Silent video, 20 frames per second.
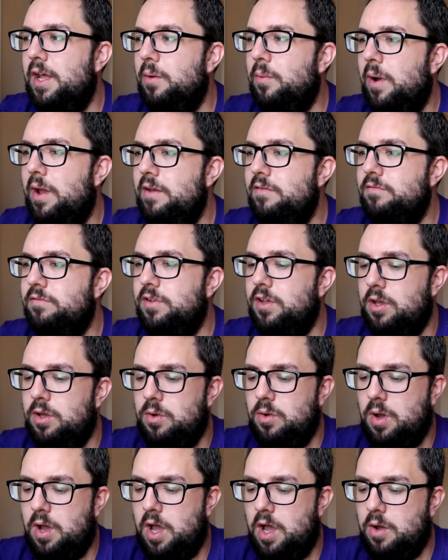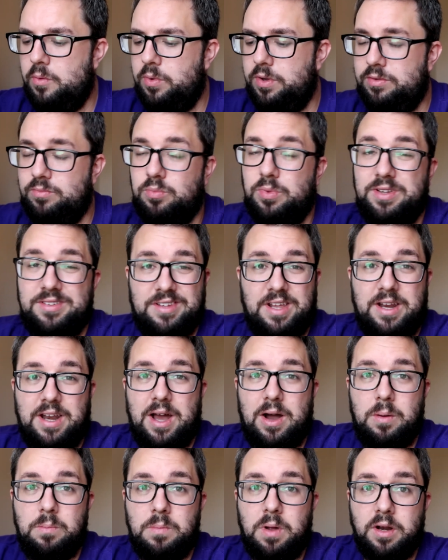here waiting for you. We send
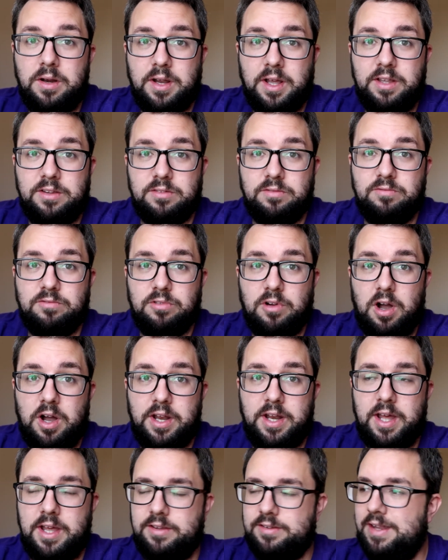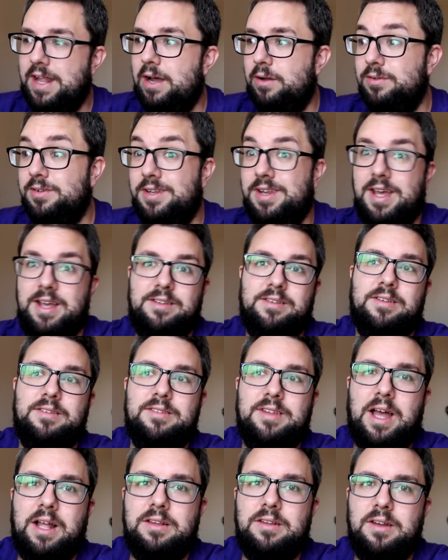out on Mondays and Fridays. Now today is a
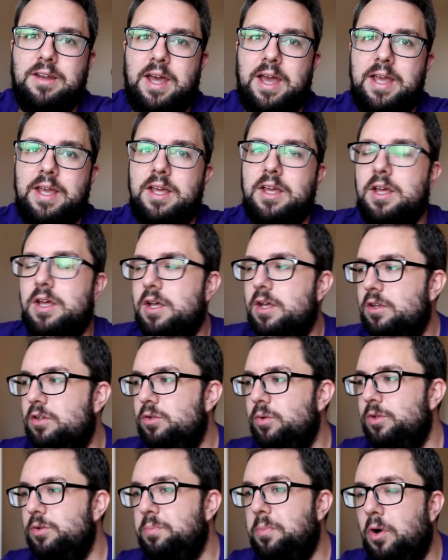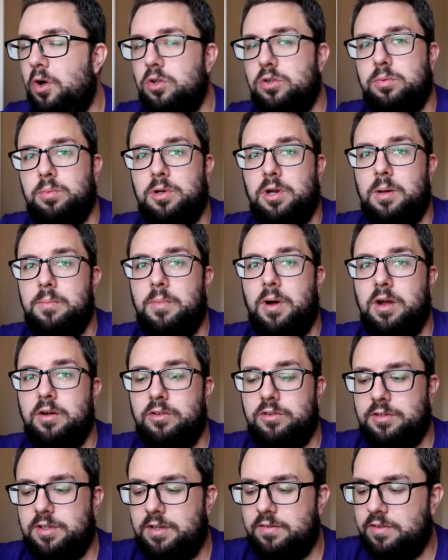Saturday, so it's possible I might
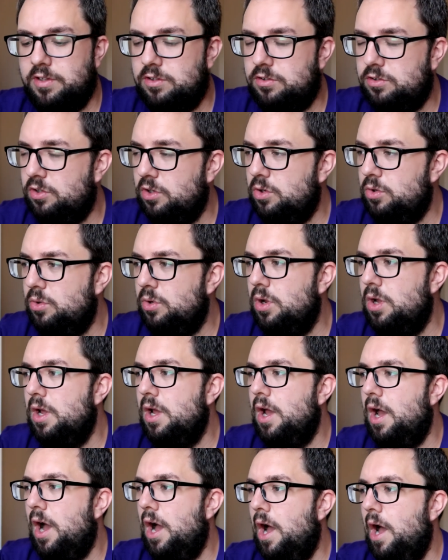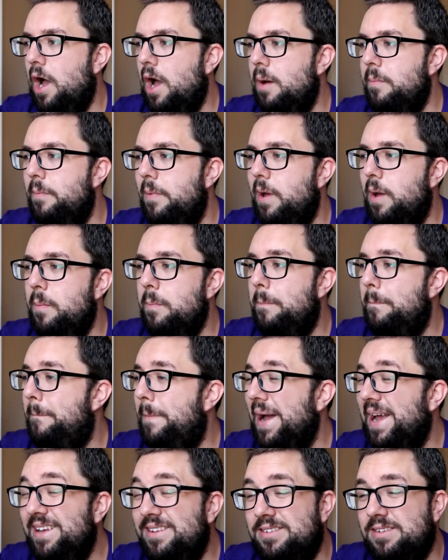receive it soon.
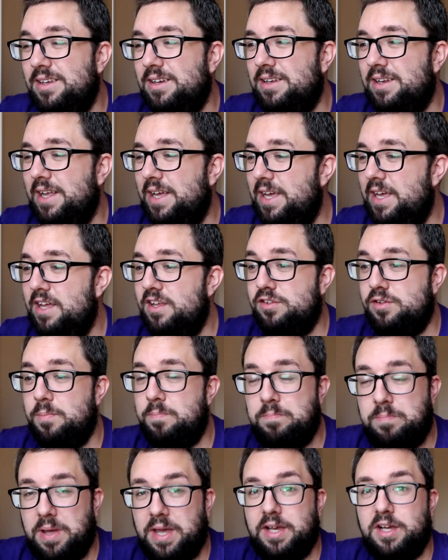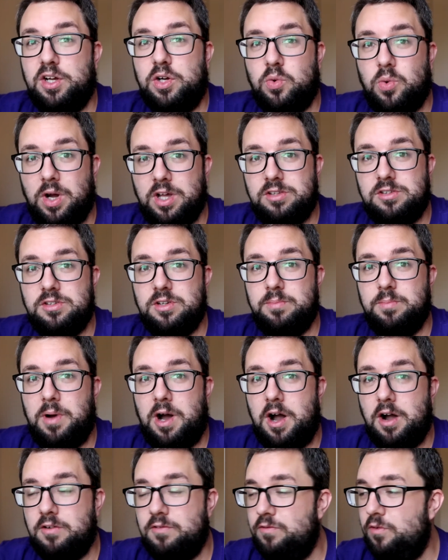Basically, it's a big question
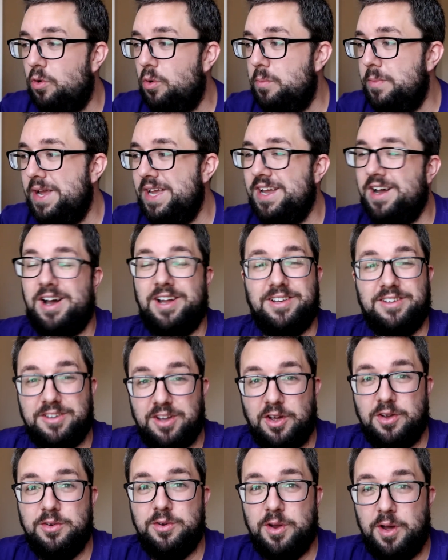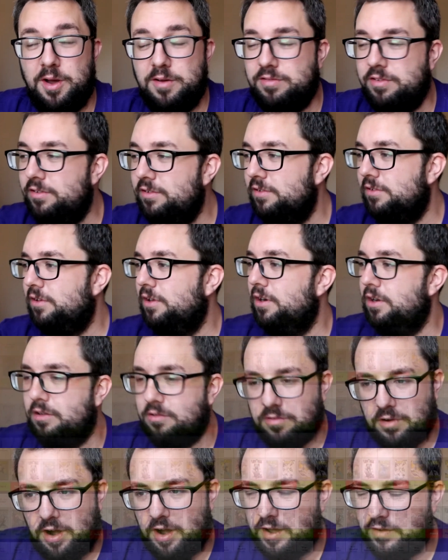mark for me. I don't know if this is going to
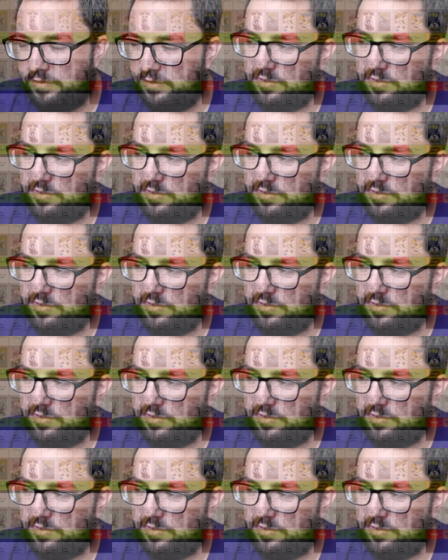arrive,